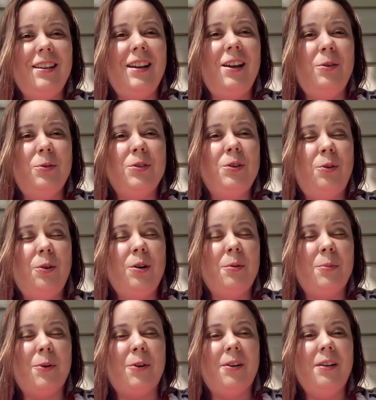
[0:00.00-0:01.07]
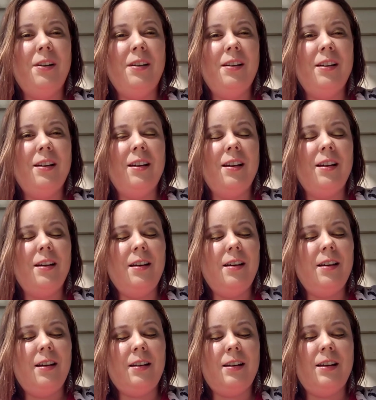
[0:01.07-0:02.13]
it was horrible.
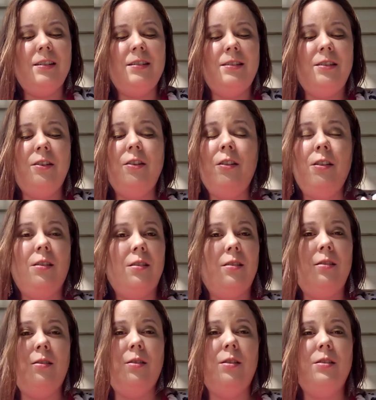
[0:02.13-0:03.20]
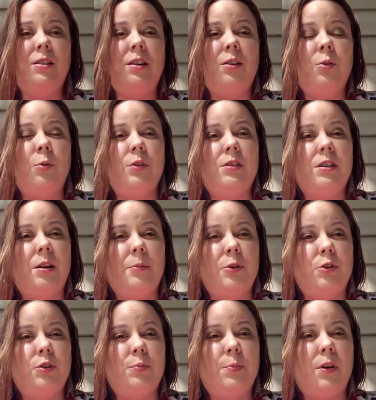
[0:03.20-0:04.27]
And I still deal with some of
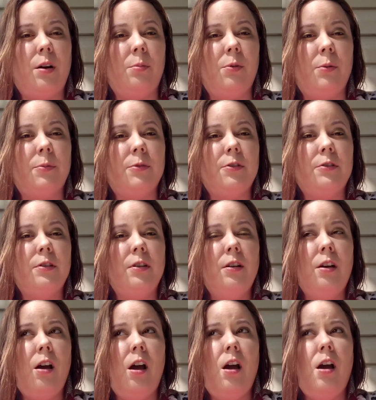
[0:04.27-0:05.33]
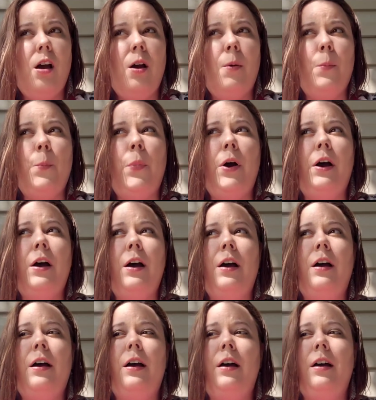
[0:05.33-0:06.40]
those problems.
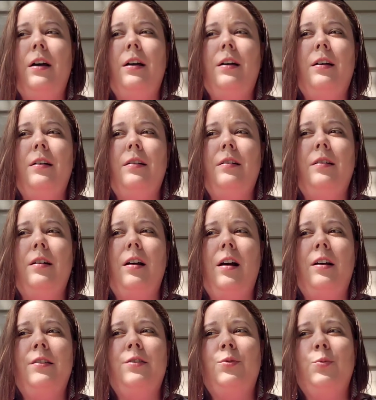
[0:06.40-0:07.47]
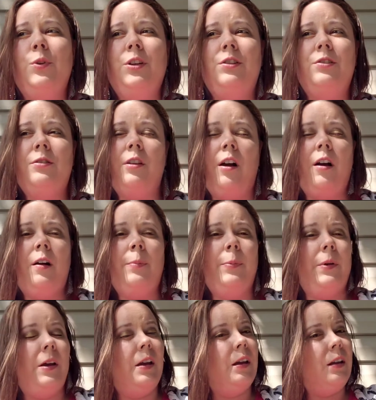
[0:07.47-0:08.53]
But as we stop
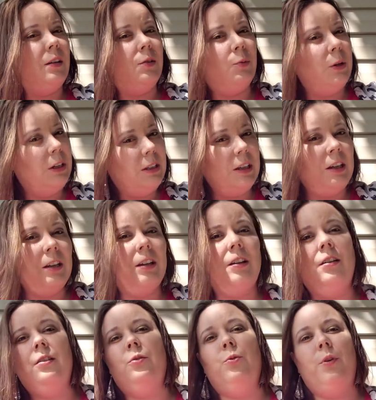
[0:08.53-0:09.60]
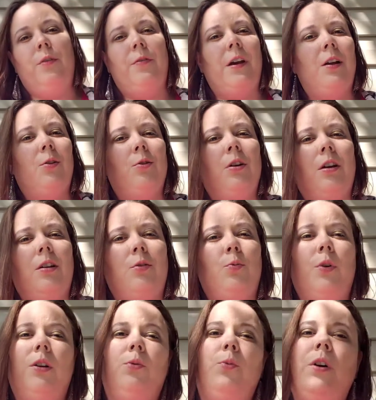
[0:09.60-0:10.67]
and rethink and reevaluate
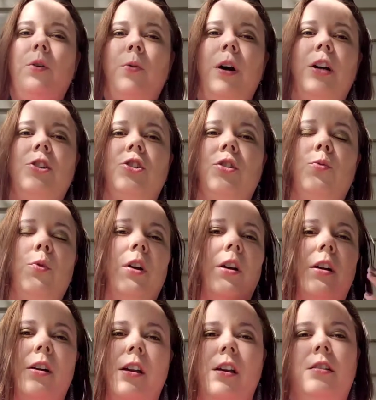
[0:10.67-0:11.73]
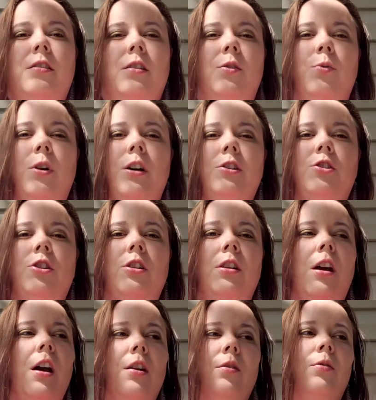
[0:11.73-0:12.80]
what we're watching, what our kids are watching,
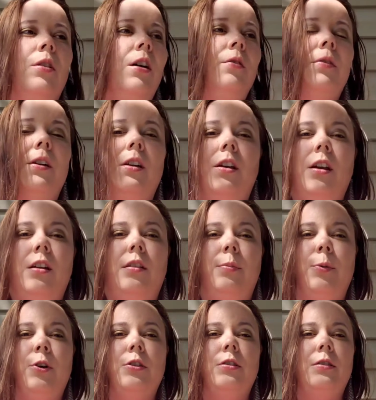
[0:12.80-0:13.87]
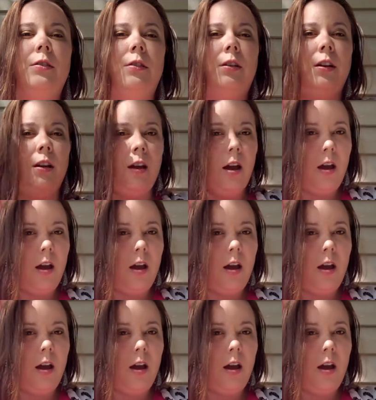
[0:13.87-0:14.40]
I don't have any kids personally,